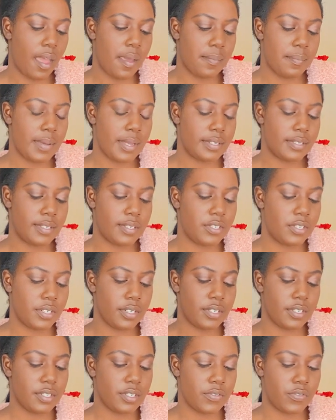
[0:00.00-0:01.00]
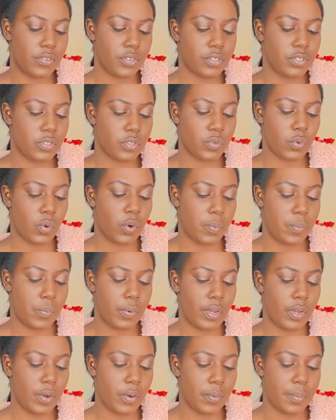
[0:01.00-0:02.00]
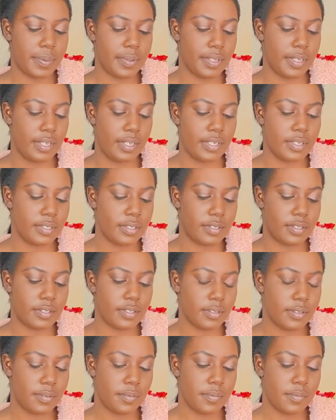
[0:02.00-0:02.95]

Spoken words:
Messages for Scorpio, please.